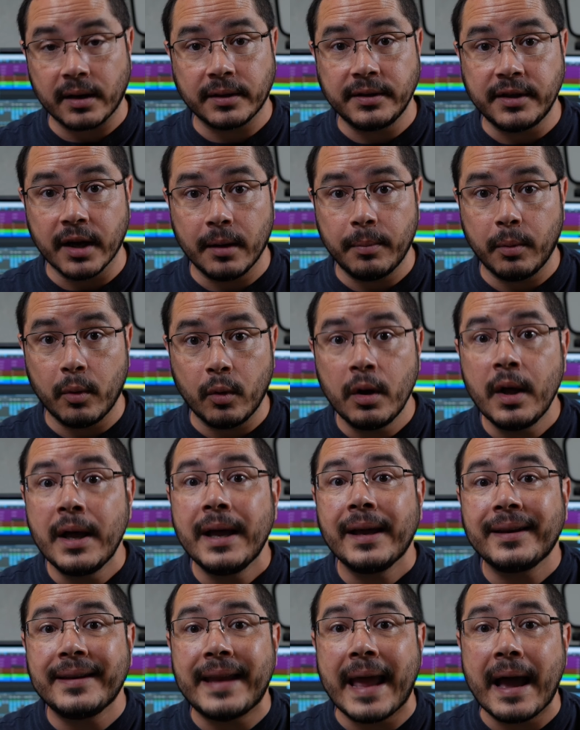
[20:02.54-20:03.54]
a double
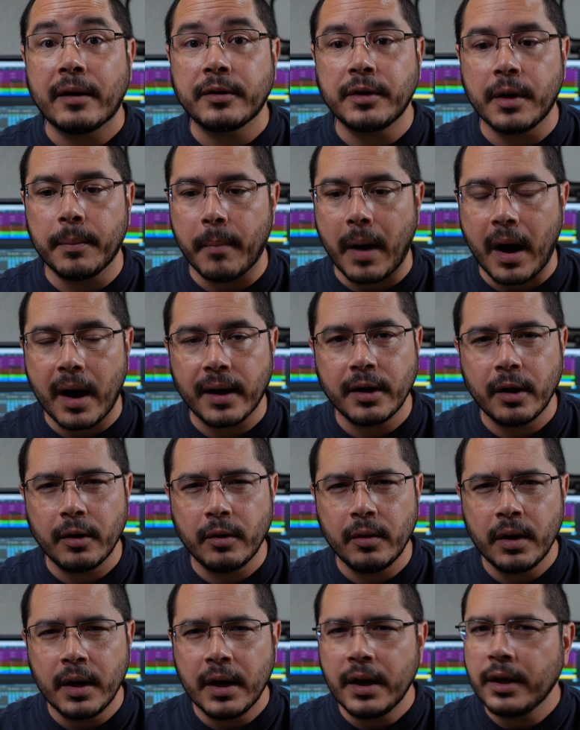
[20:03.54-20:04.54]
down to
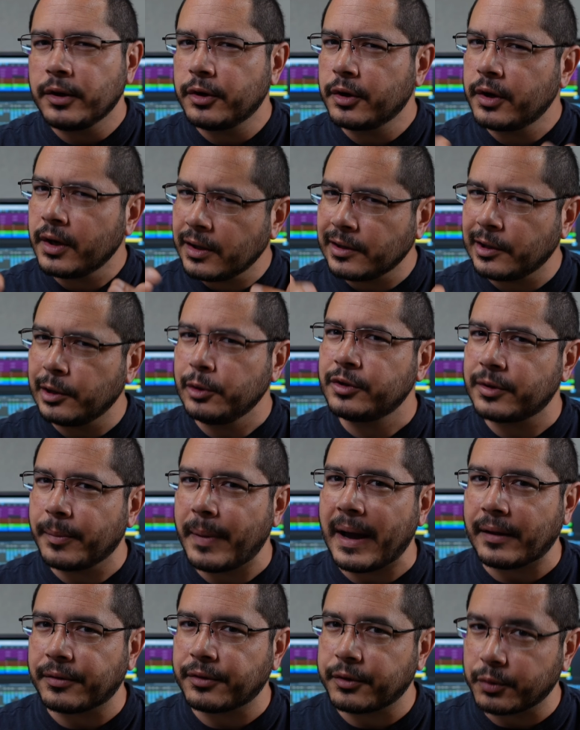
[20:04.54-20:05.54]
mono, you're going to lose
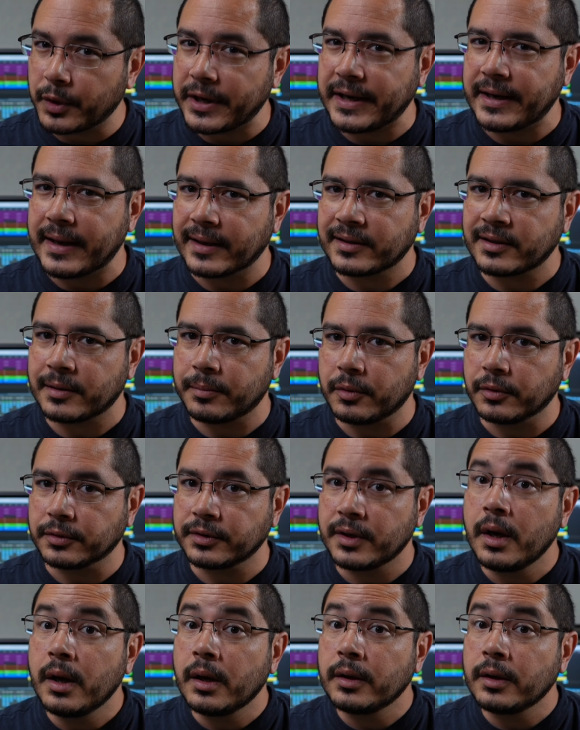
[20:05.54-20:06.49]
about 3 decibels.